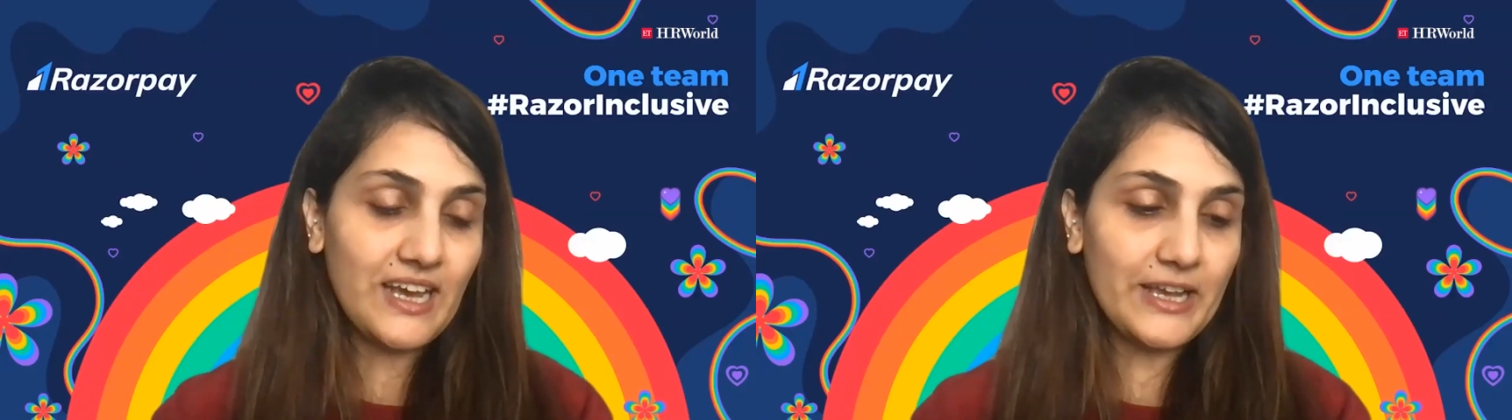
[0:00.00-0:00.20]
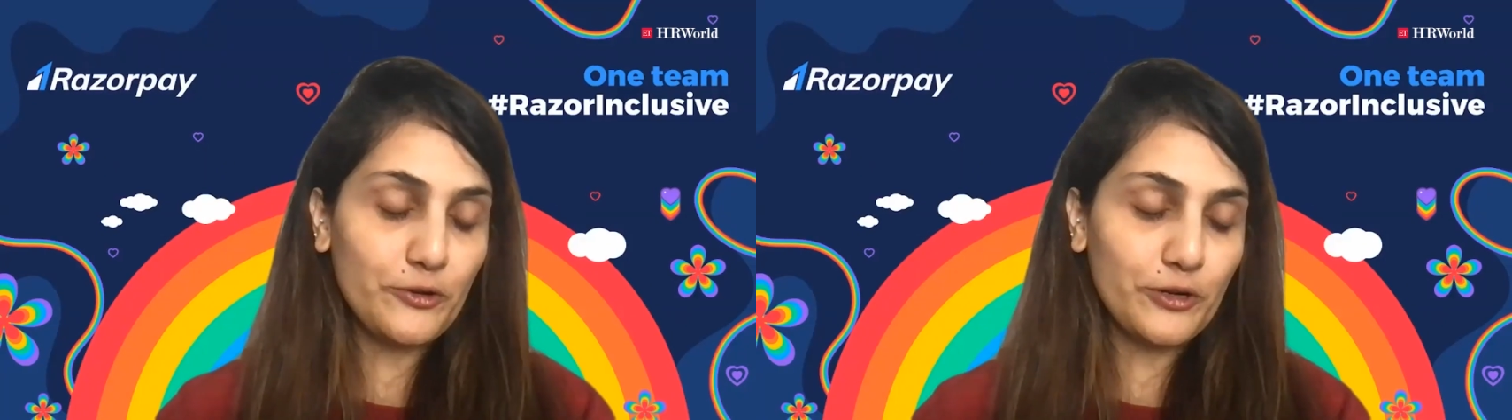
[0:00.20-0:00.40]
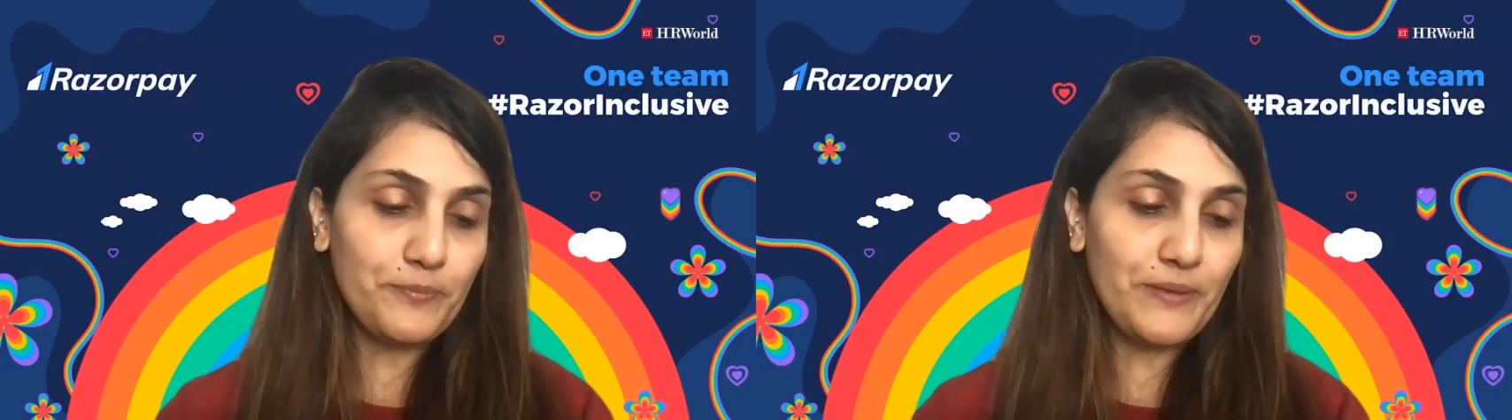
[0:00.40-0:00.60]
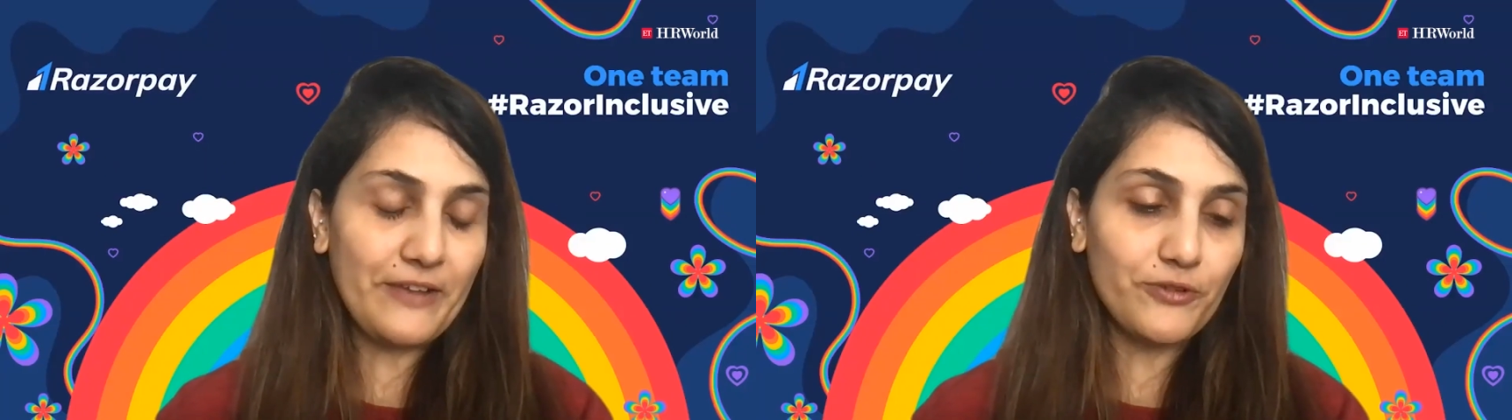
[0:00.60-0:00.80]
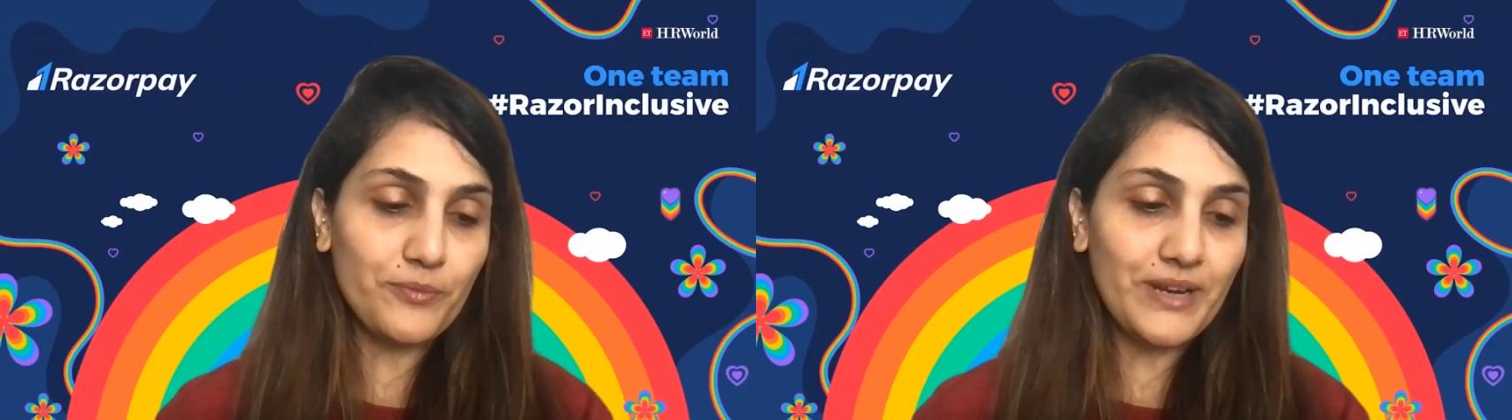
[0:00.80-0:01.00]
I got a
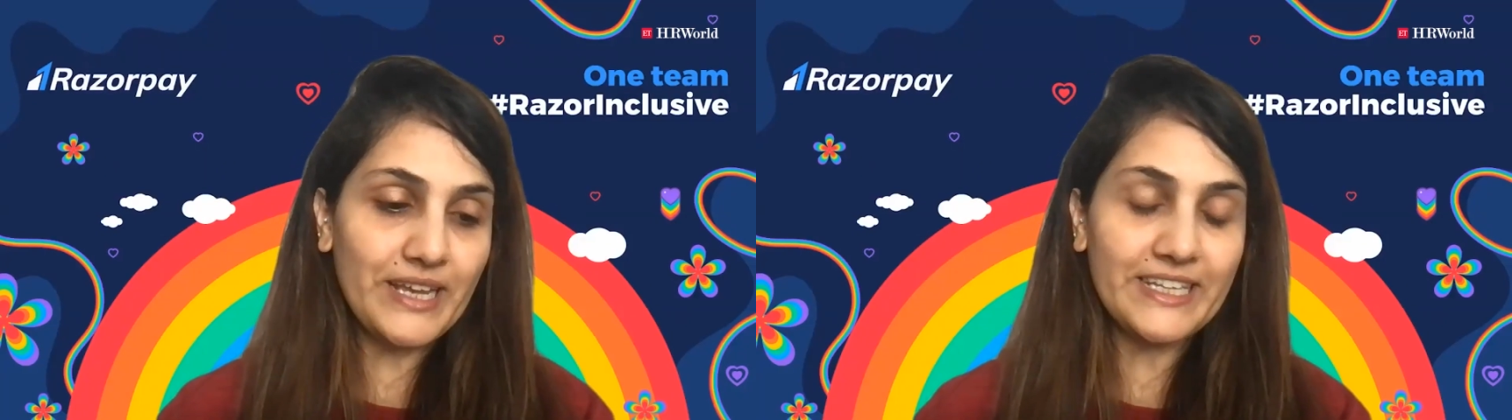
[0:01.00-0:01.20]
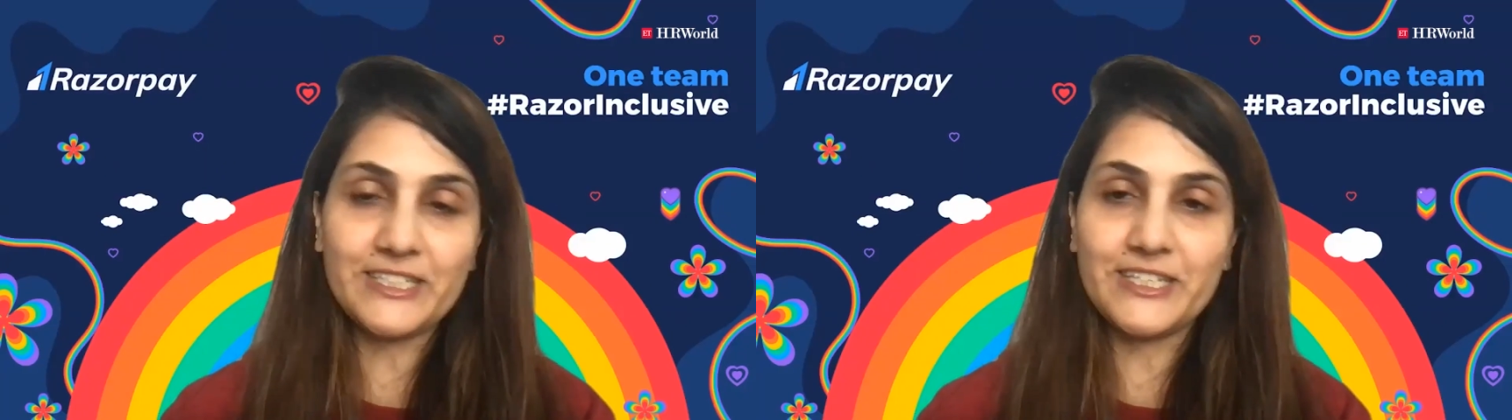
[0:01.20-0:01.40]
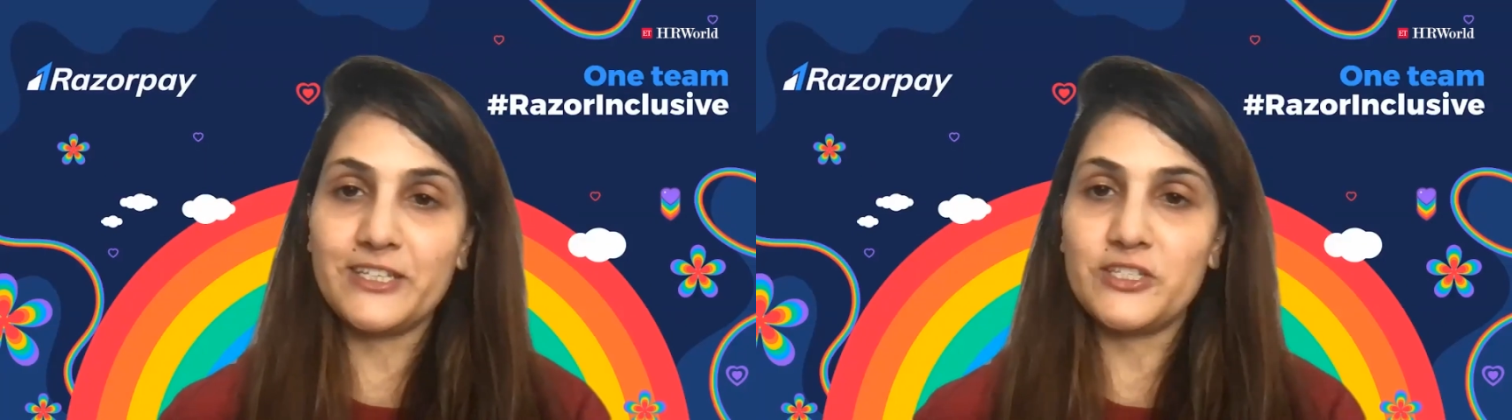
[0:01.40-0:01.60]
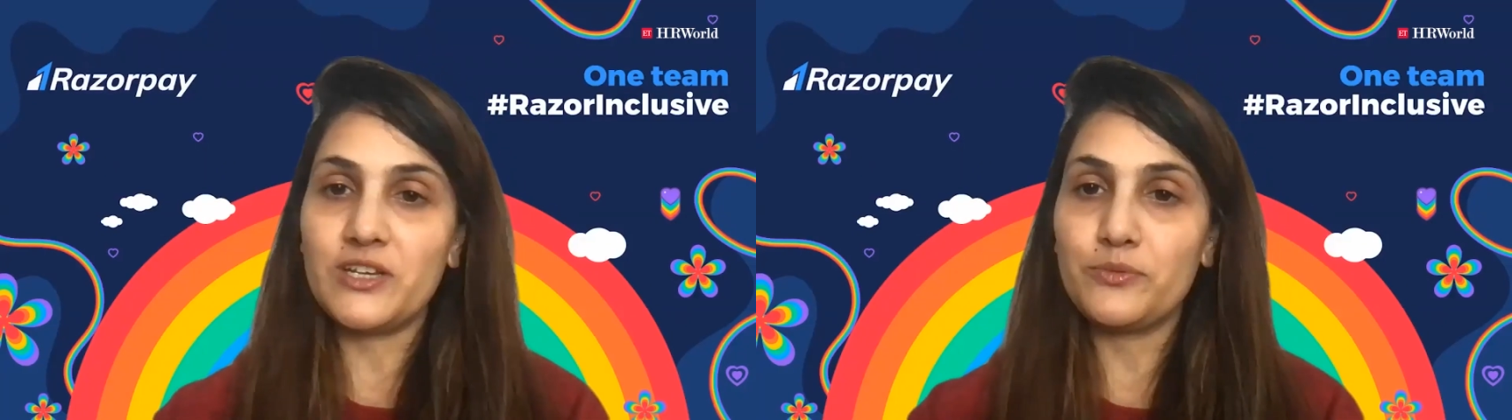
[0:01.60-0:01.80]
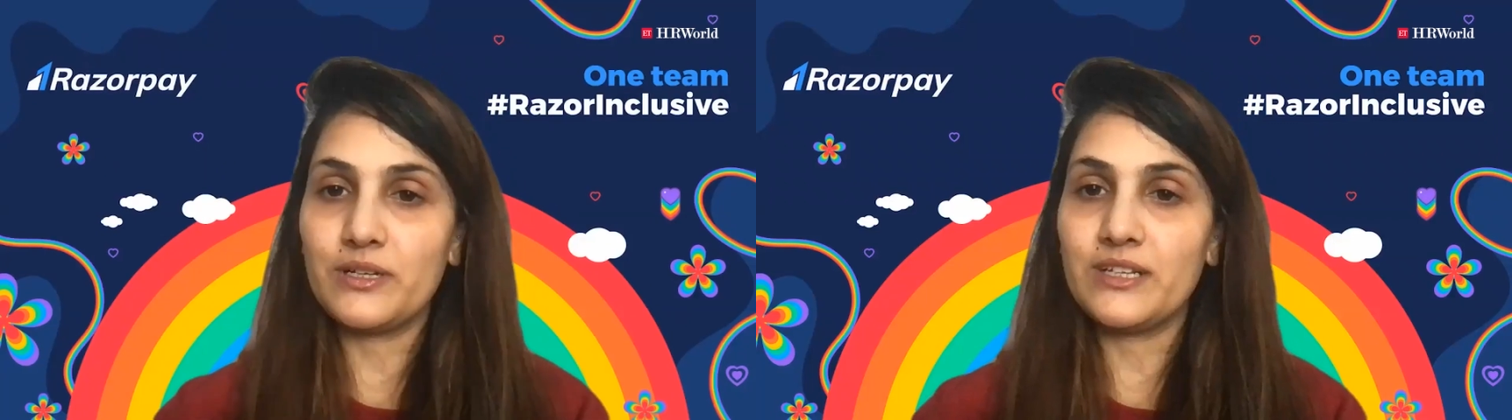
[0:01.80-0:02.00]
platform like
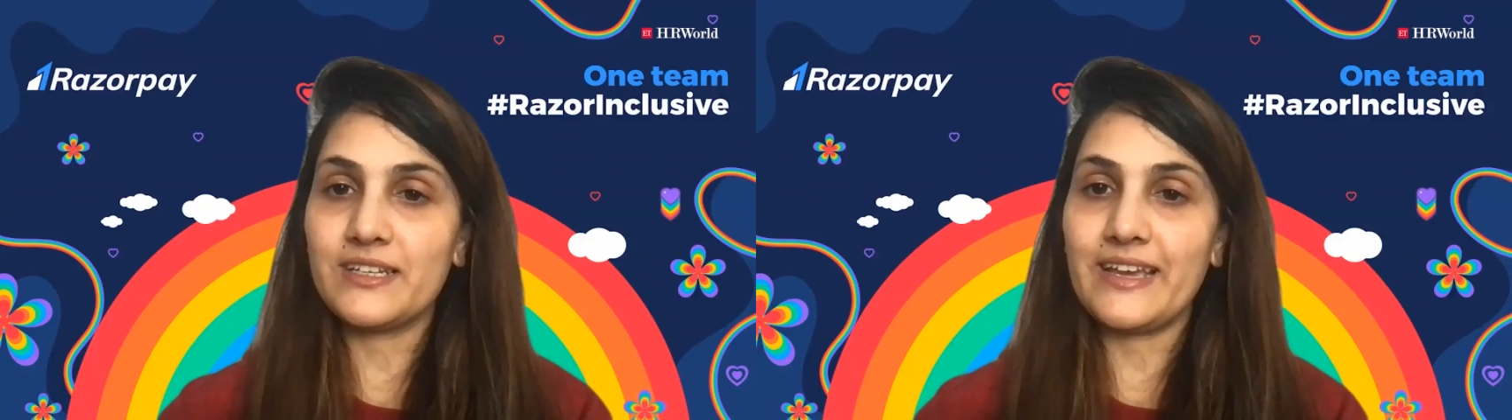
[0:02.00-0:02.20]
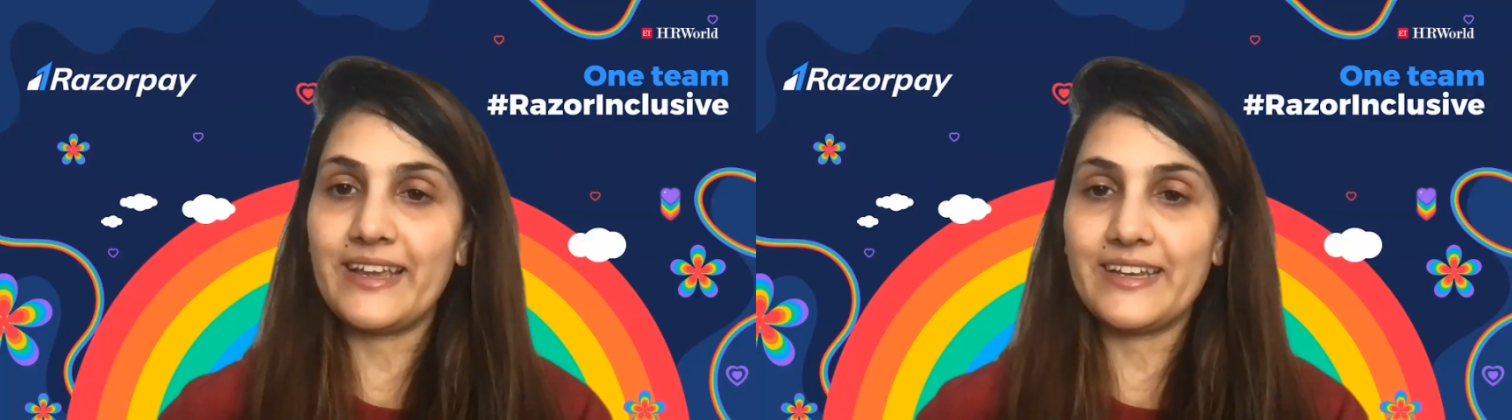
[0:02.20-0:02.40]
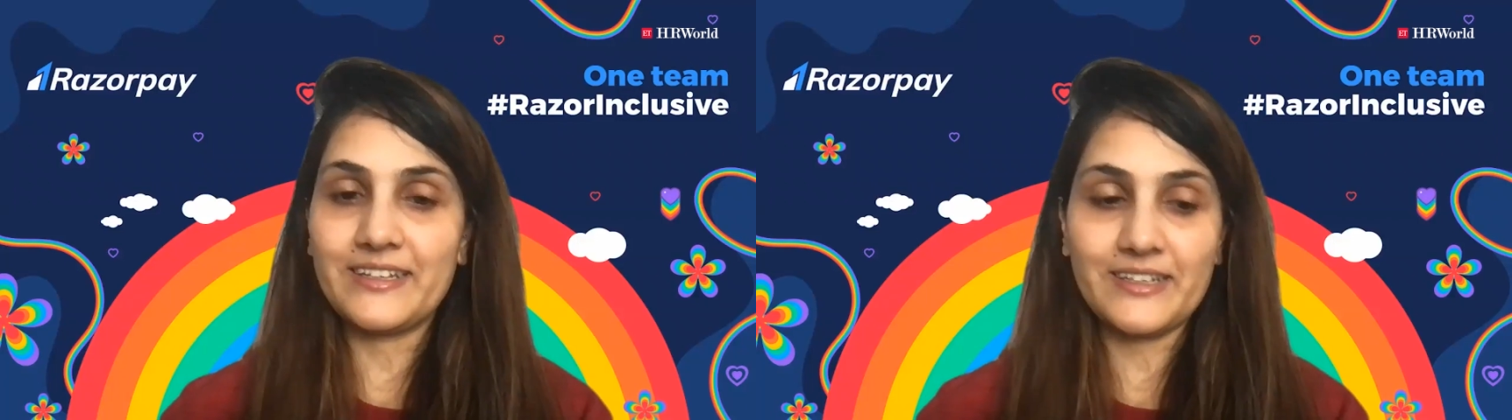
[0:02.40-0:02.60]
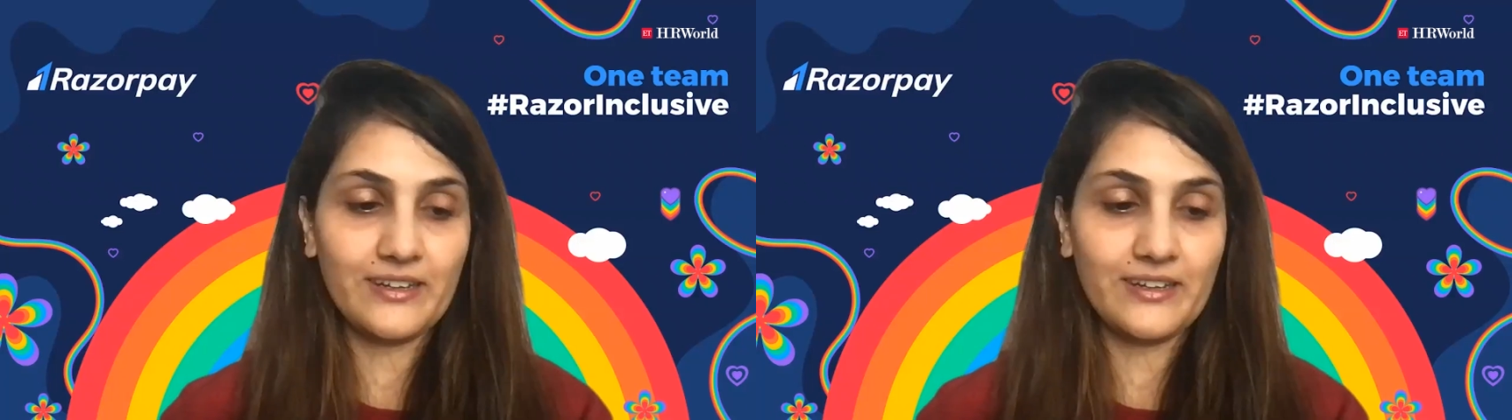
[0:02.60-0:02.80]
ETHR World, and